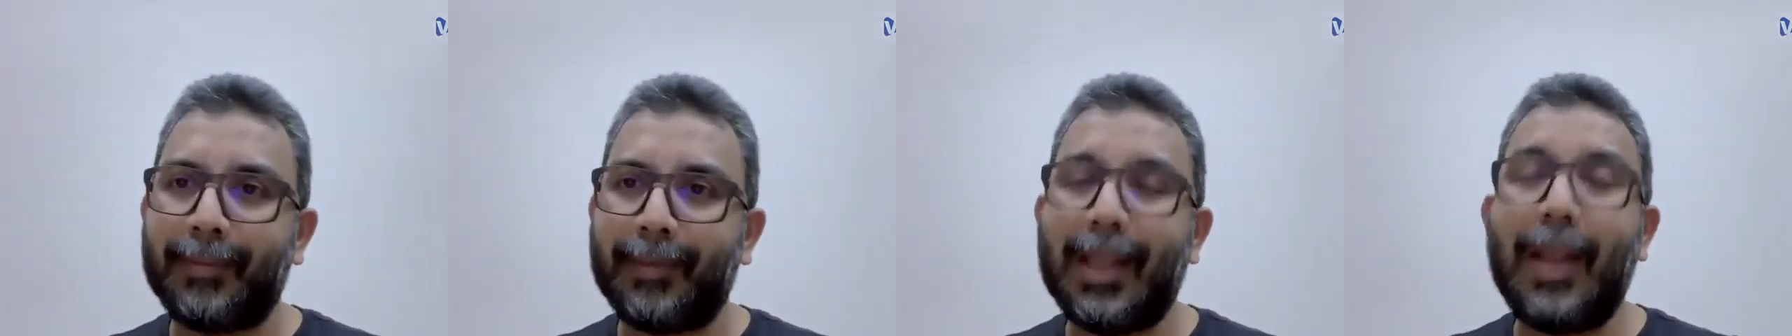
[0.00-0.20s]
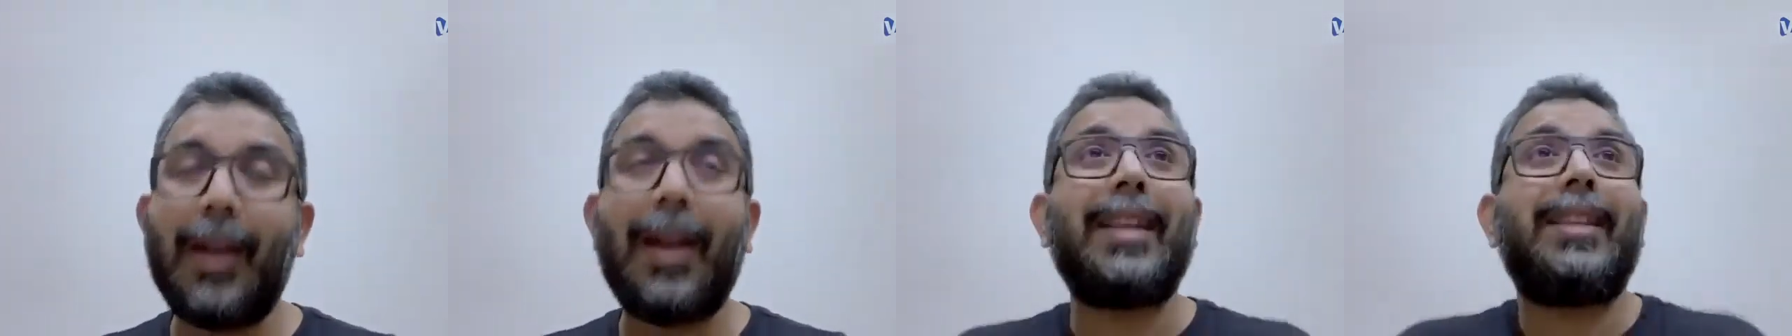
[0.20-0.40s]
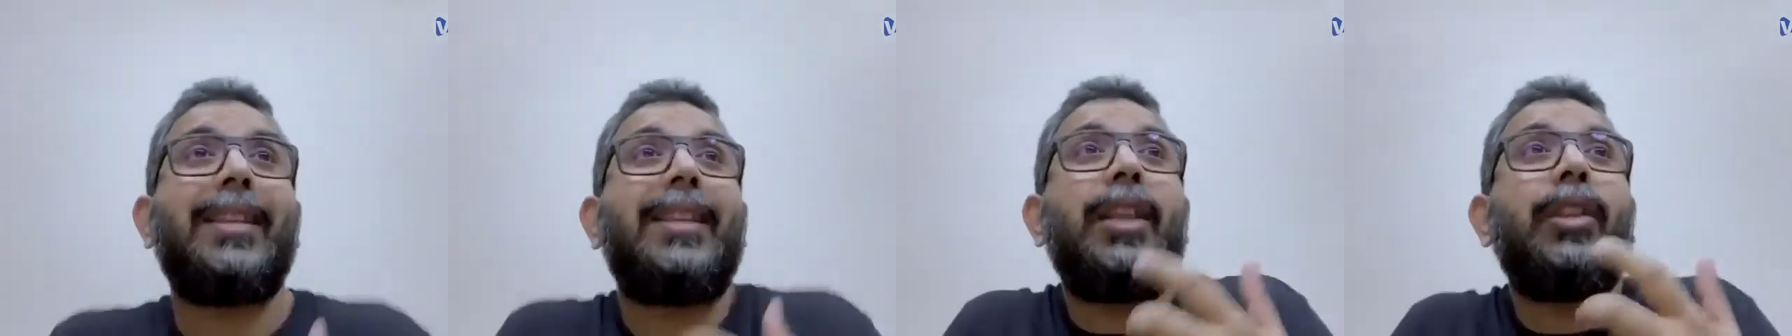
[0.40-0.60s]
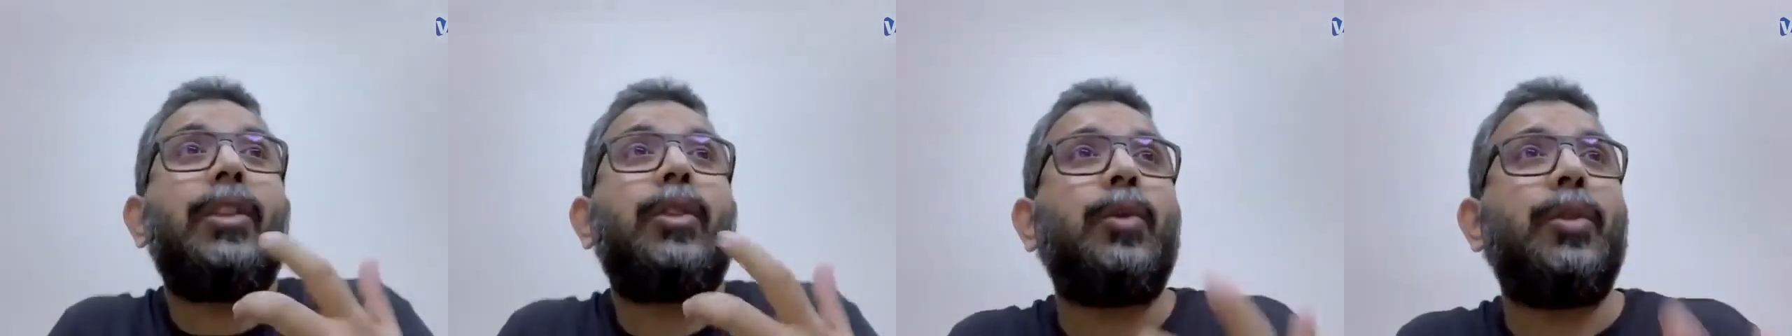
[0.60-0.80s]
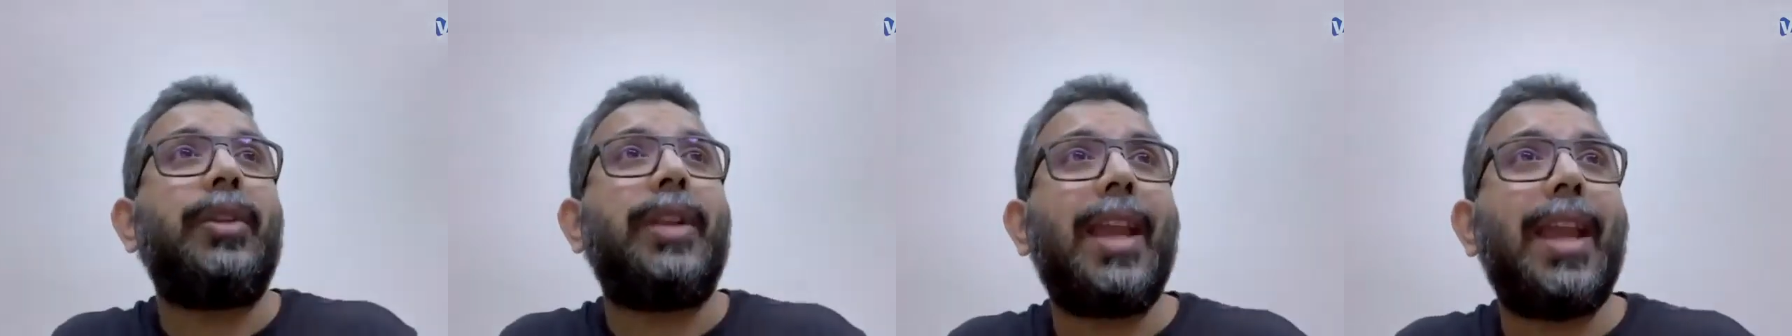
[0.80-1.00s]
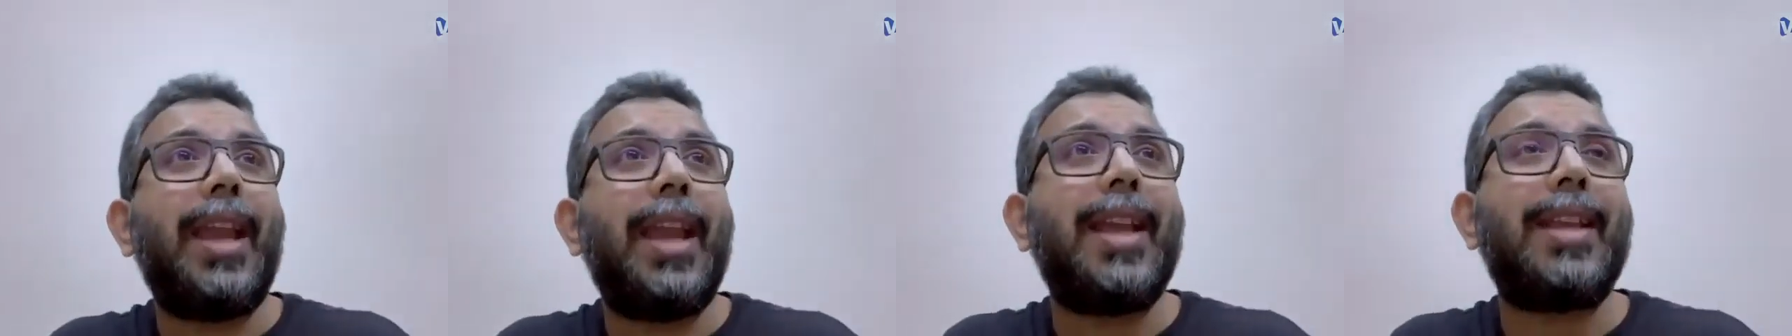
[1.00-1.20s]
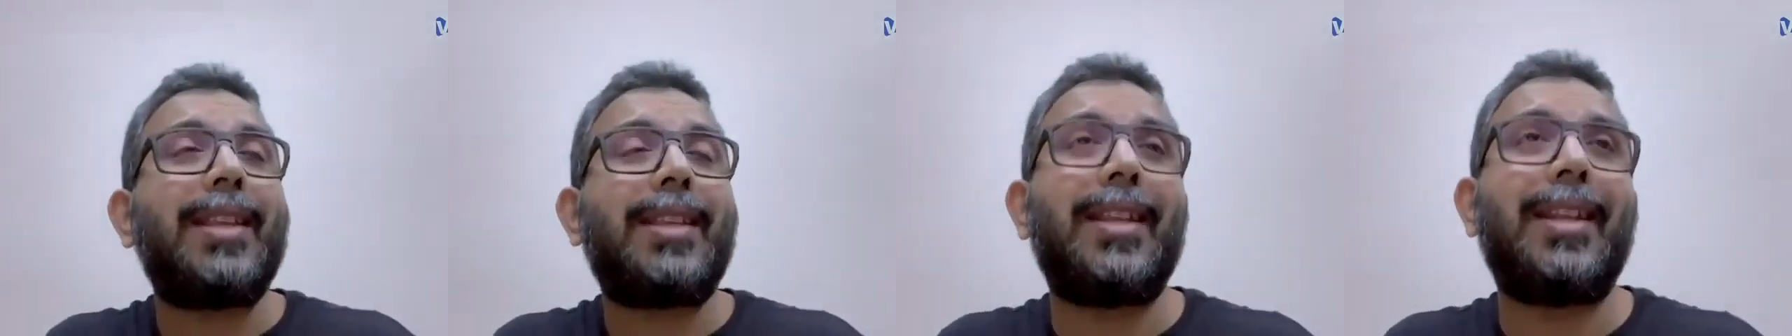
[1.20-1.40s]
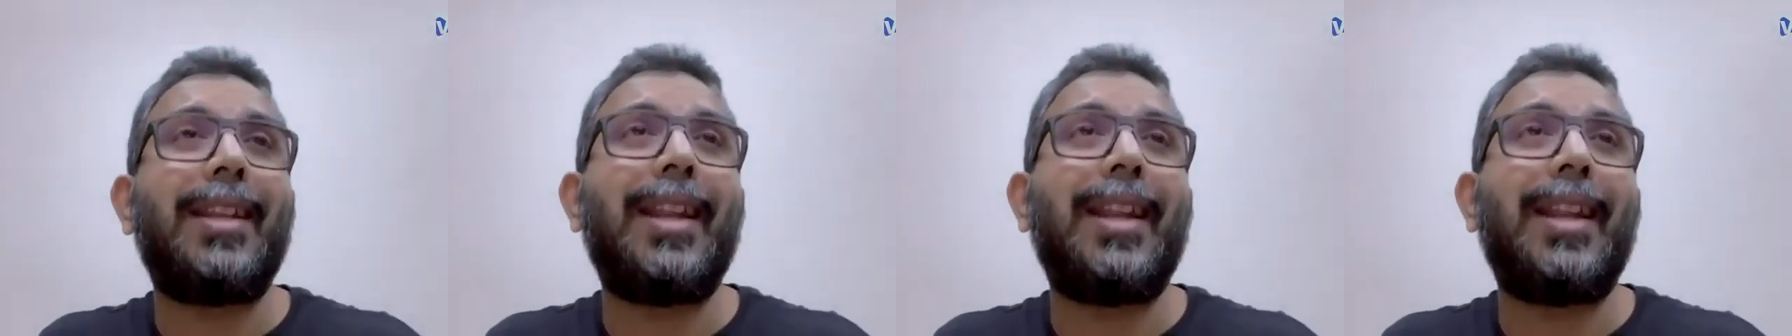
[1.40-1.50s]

Now, I think today as a